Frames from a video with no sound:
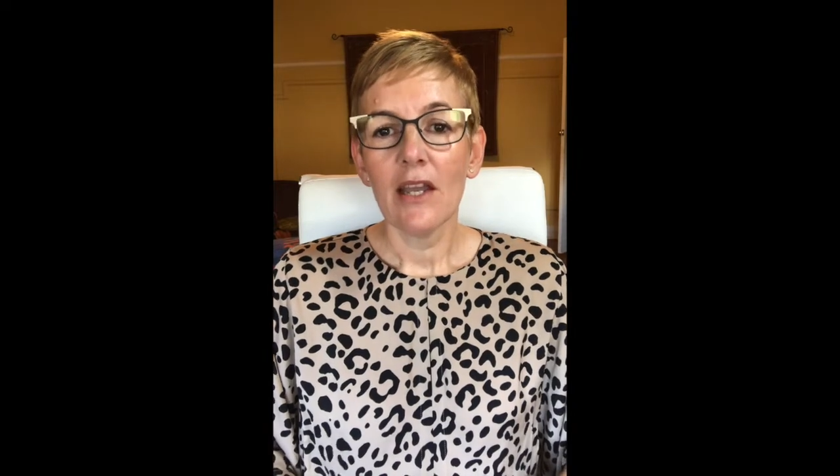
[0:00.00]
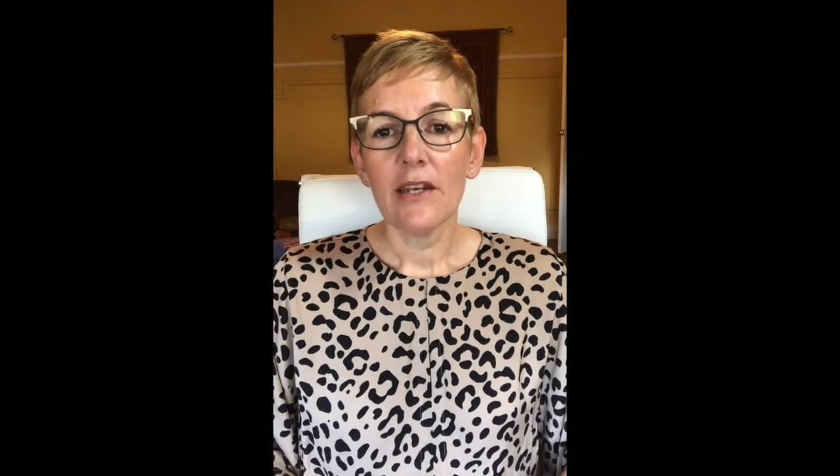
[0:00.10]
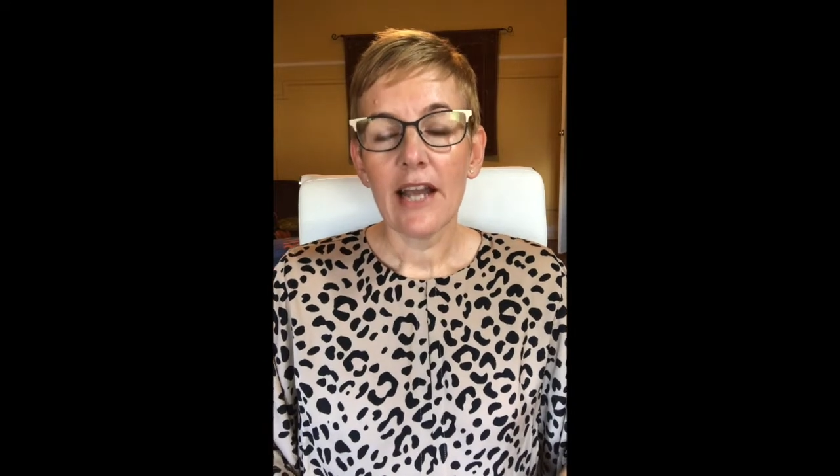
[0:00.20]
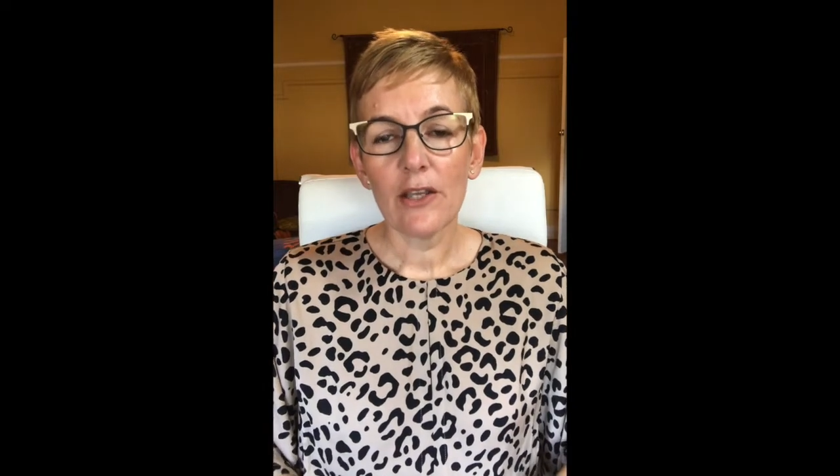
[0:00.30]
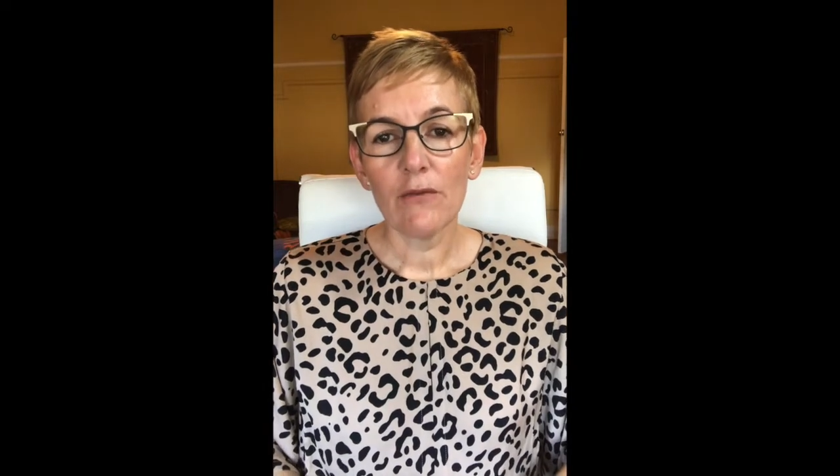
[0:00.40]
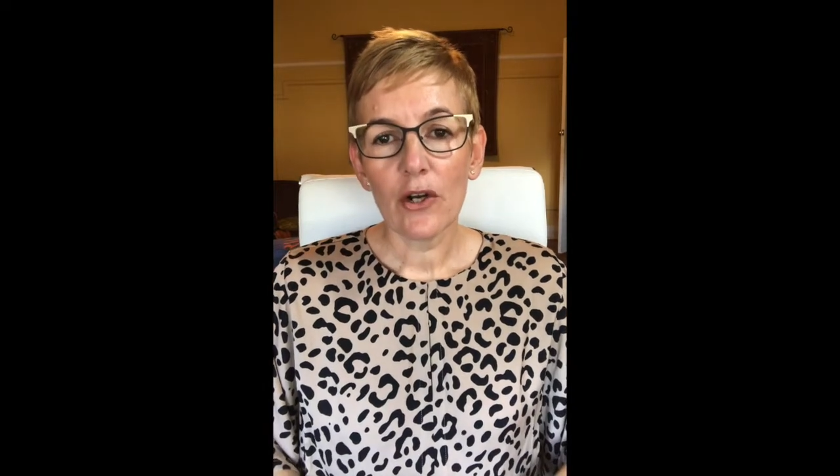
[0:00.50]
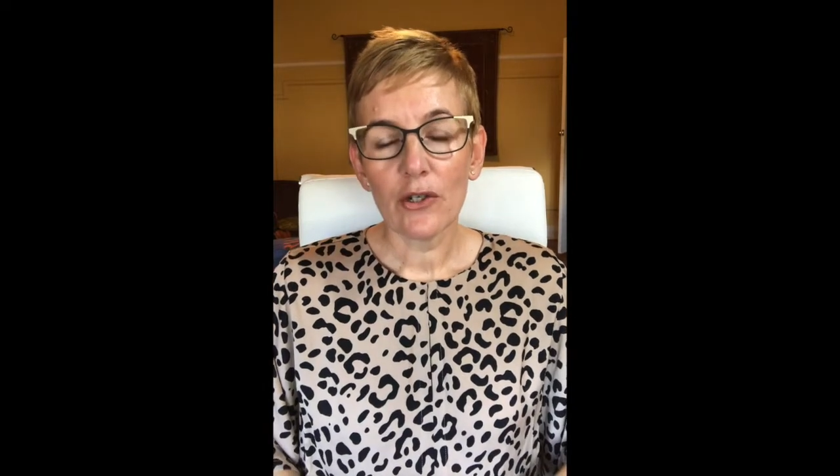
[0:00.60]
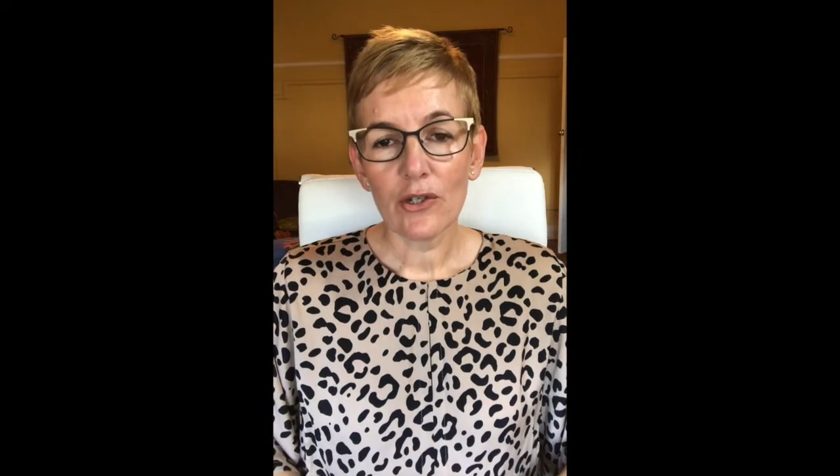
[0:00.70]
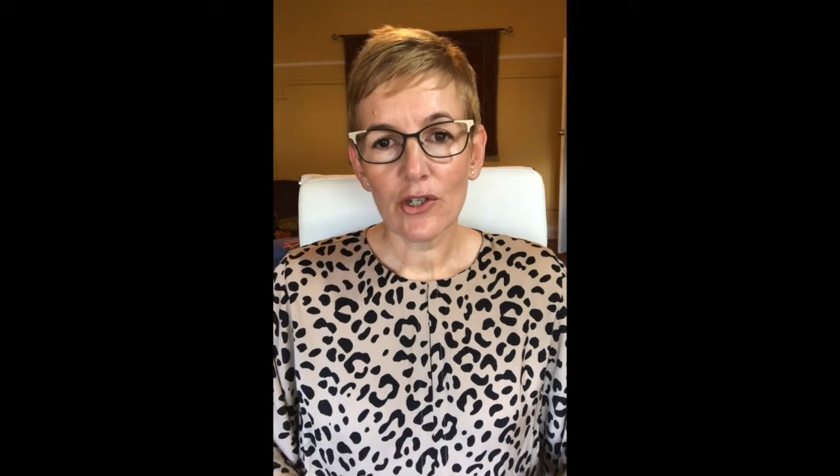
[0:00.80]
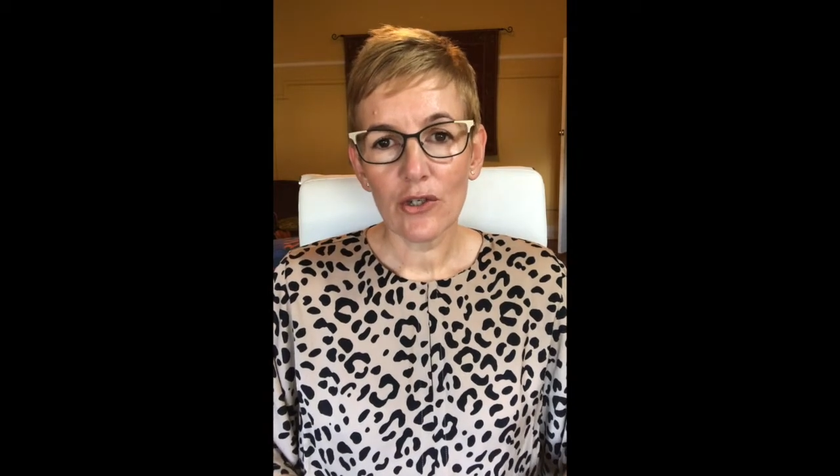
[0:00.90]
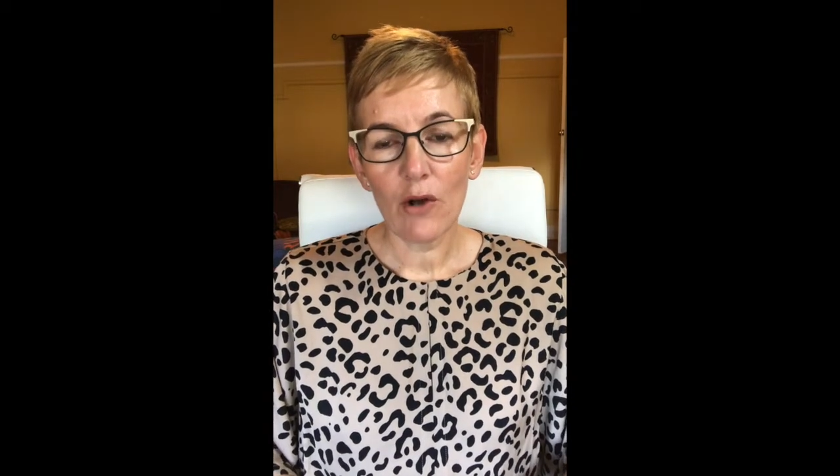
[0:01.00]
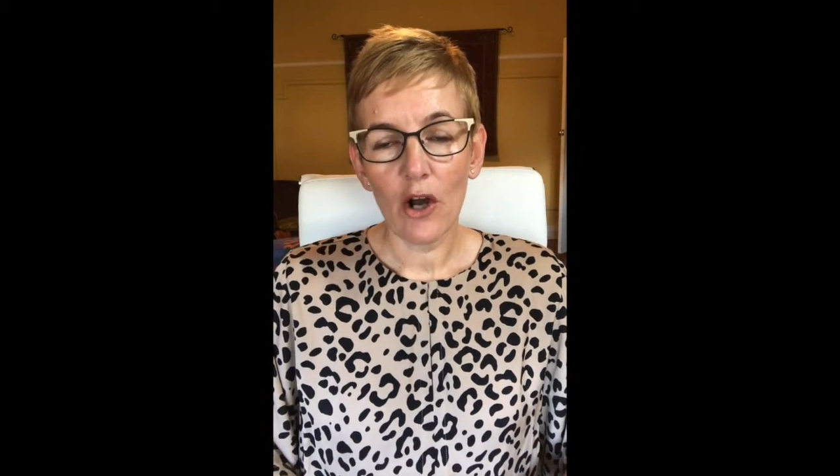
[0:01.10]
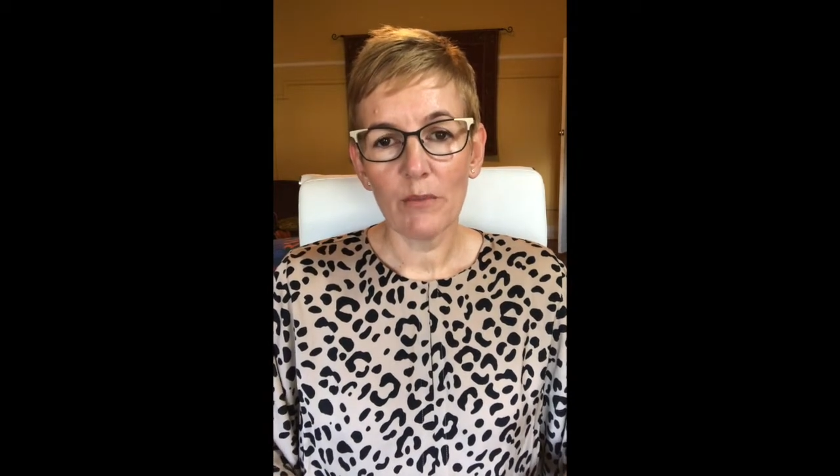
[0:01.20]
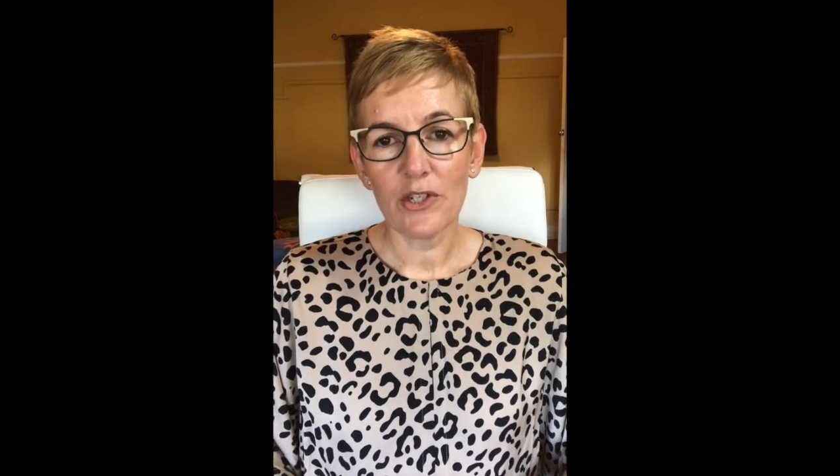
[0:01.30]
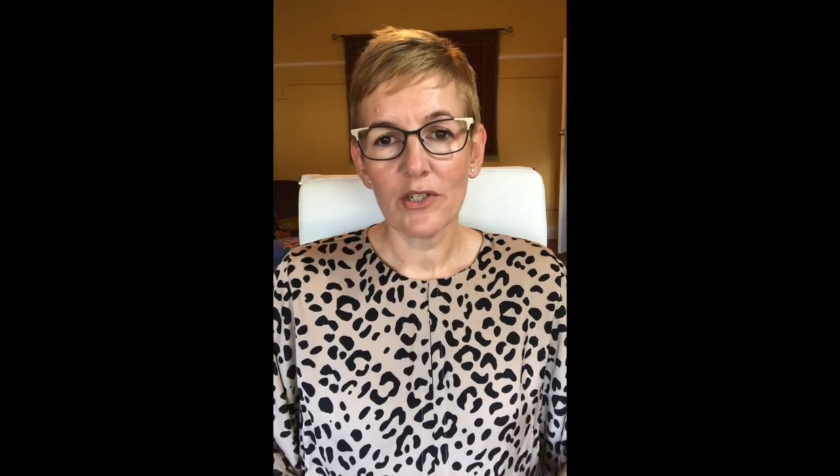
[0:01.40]
Now, you've got two
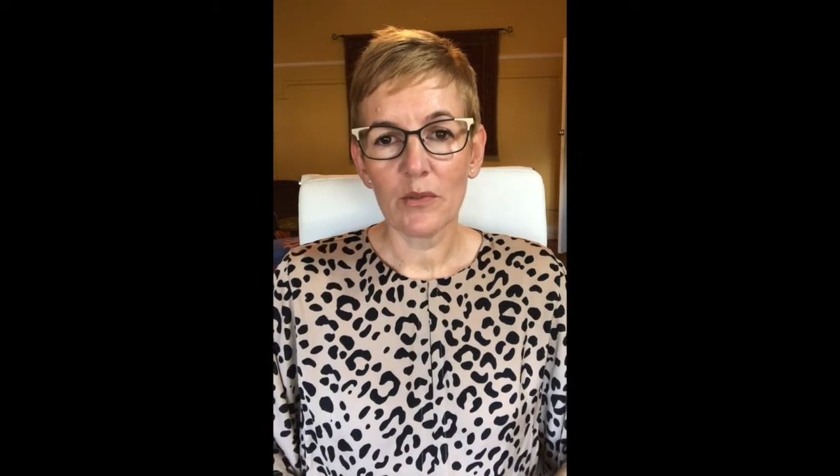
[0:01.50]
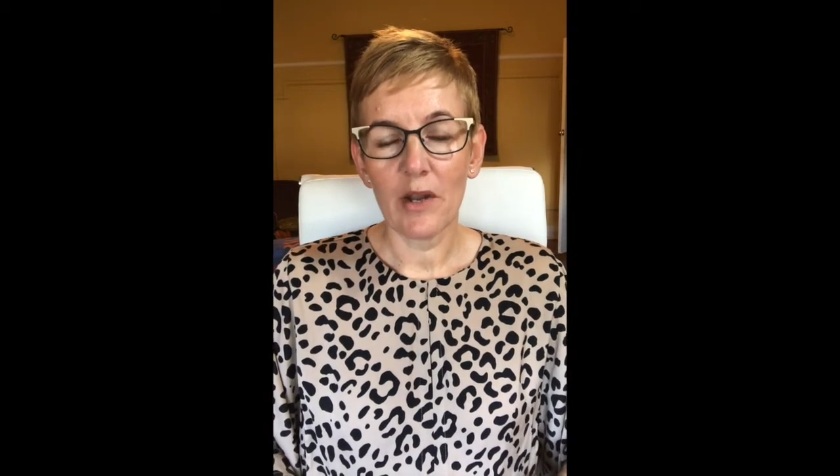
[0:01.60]
options